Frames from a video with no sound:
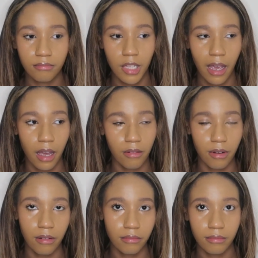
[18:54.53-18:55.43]
yeah, I don't
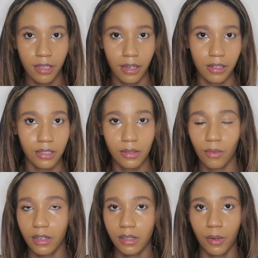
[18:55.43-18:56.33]
know, like, I just
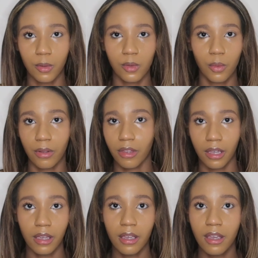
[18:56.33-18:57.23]
want someone who's worthy
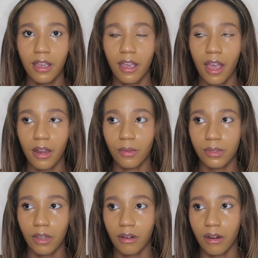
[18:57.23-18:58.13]
and who's
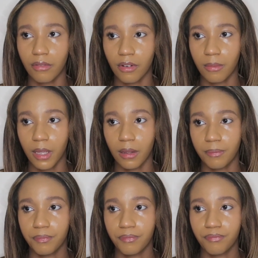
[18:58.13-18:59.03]
good enough for me.
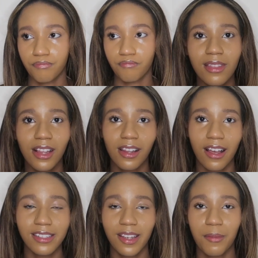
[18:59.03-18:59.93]
The
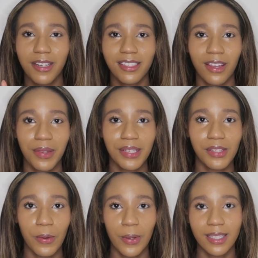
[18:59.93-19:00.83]
last thing I'm going to say on this
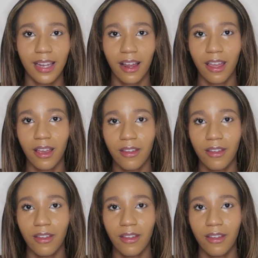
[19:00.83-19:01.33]
note is that I